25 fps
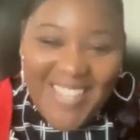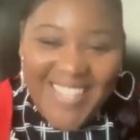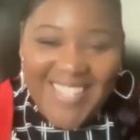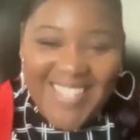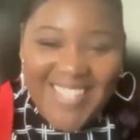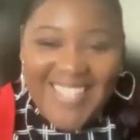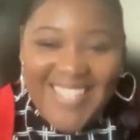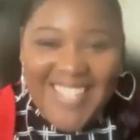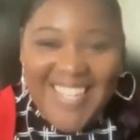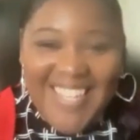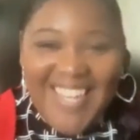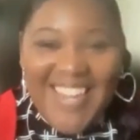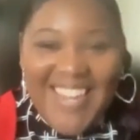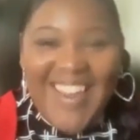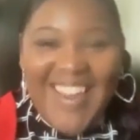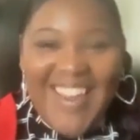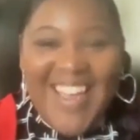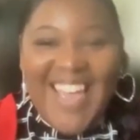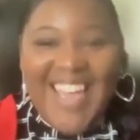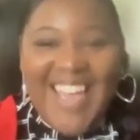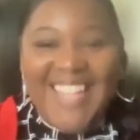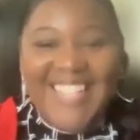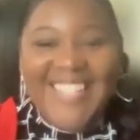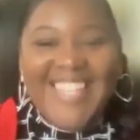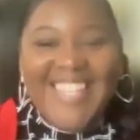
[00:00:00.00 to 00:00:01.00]
this year
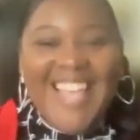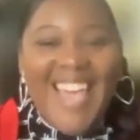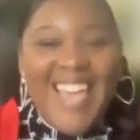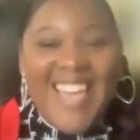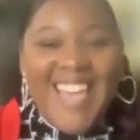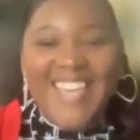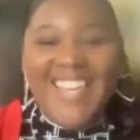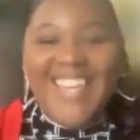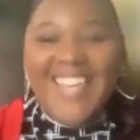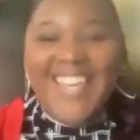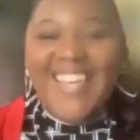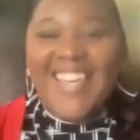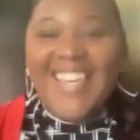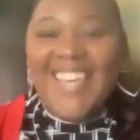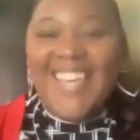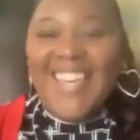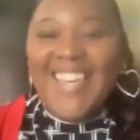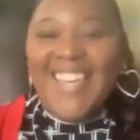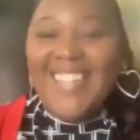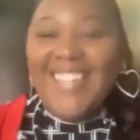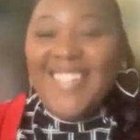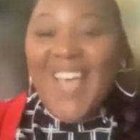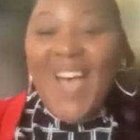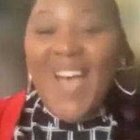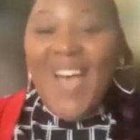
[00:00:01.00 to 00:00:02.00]
and taking
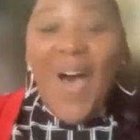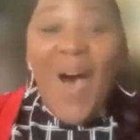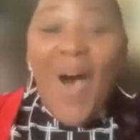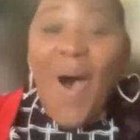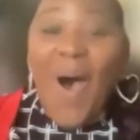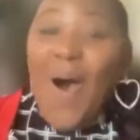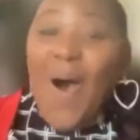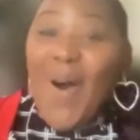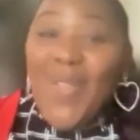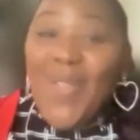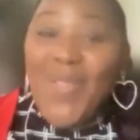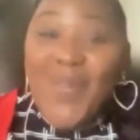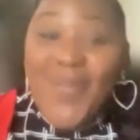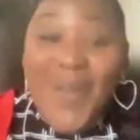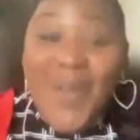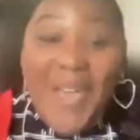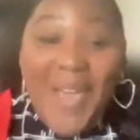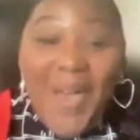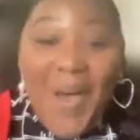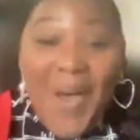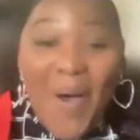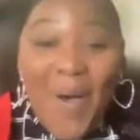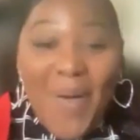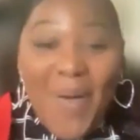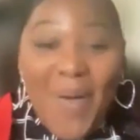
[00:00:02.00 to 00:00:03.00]
it all the way
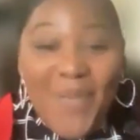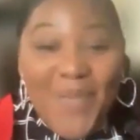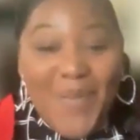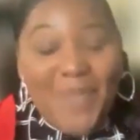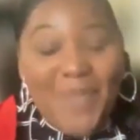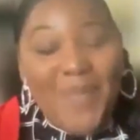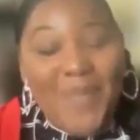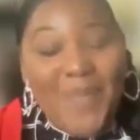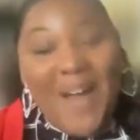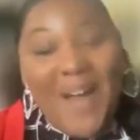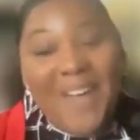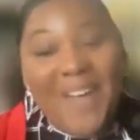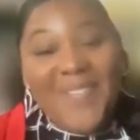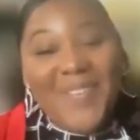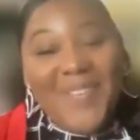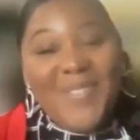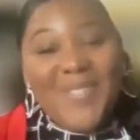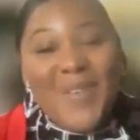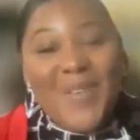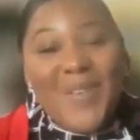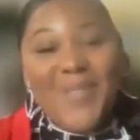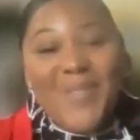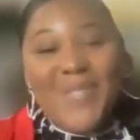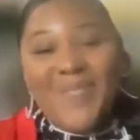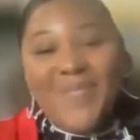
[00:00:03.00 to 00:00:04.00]
home for Broadview
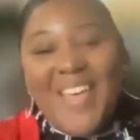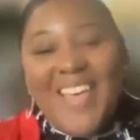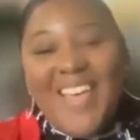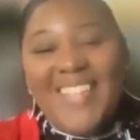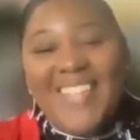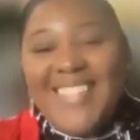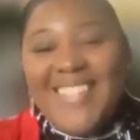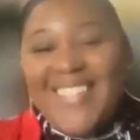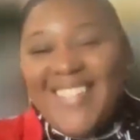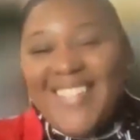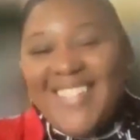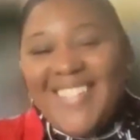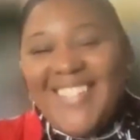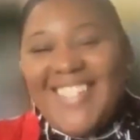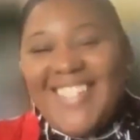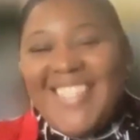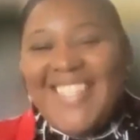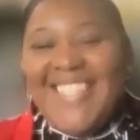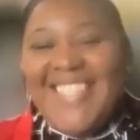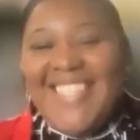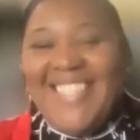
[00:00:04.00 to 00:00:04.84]
Toastmasters.